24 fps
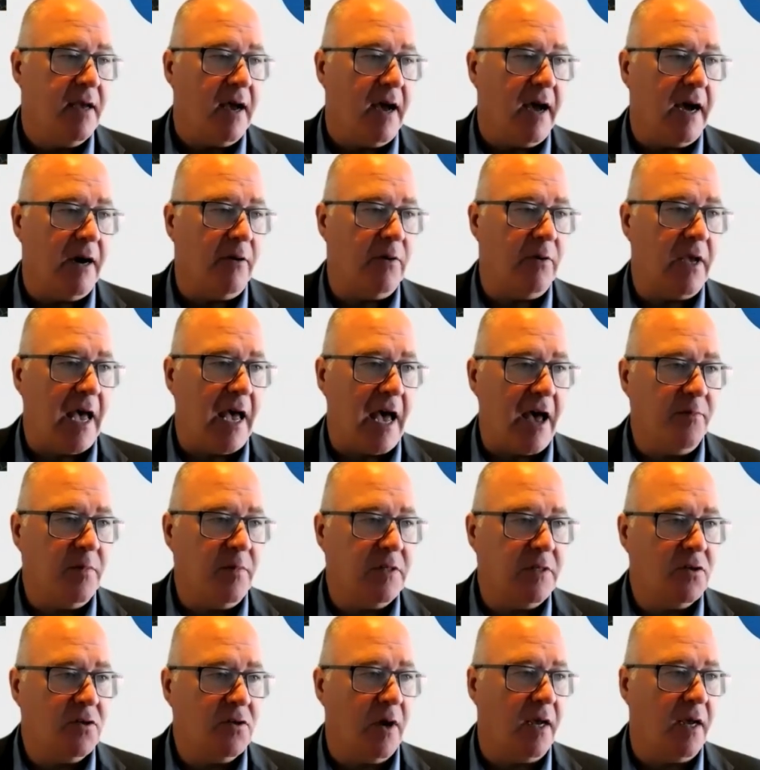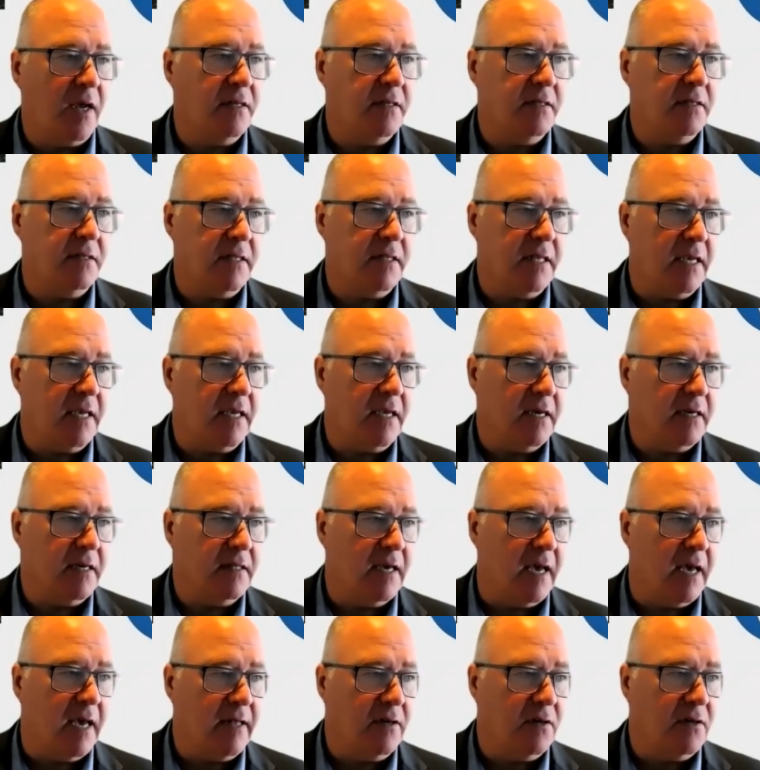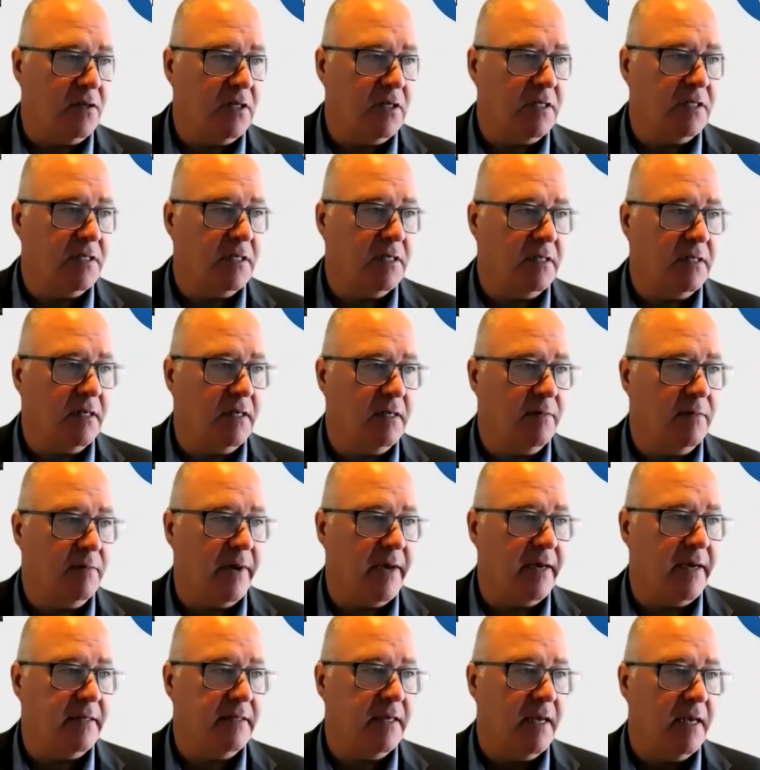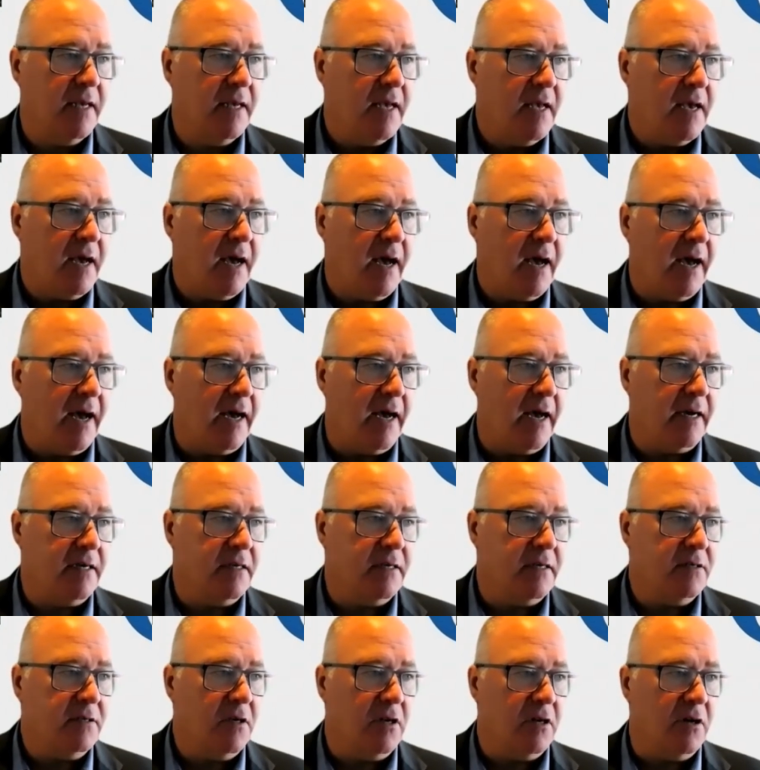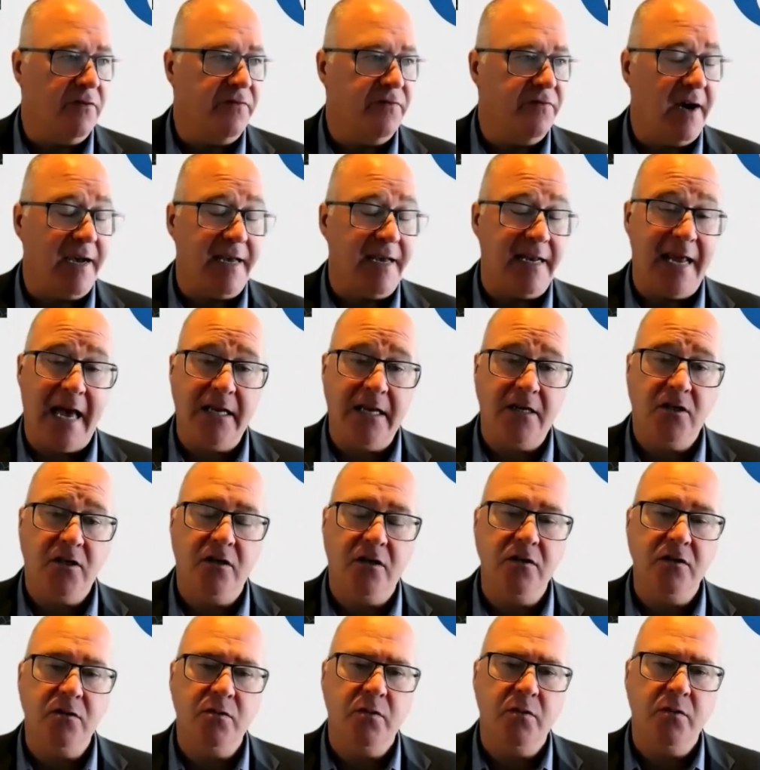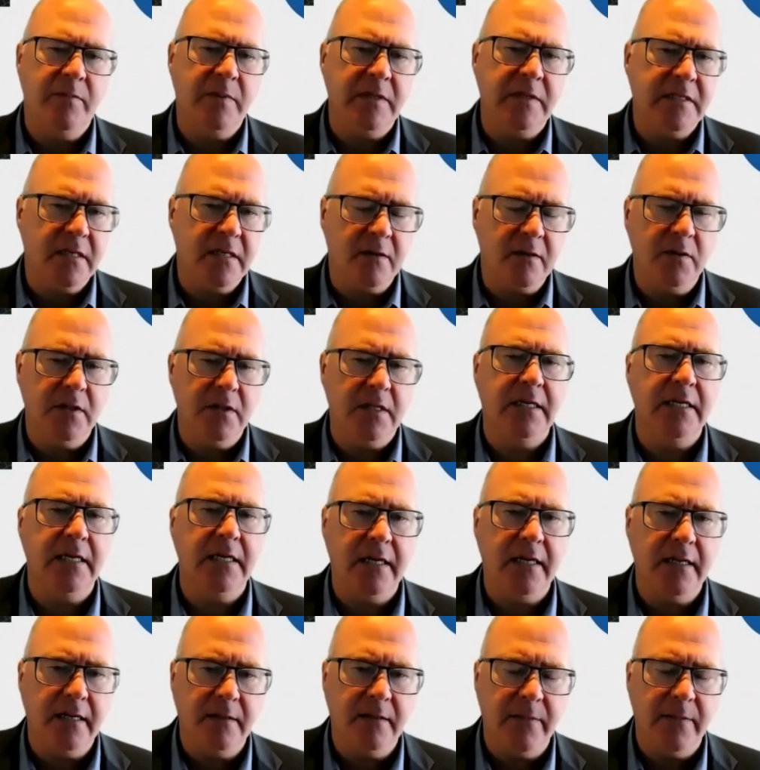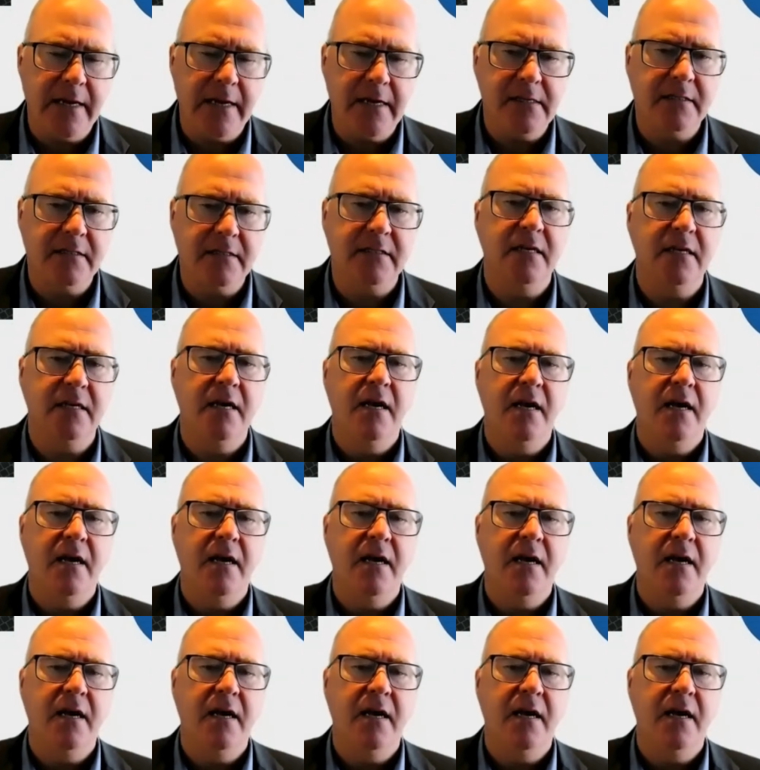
Uh, we have been trading the uh, the energies a little bit. Uh, you know, financials. We've been sticking with the Canadian banks.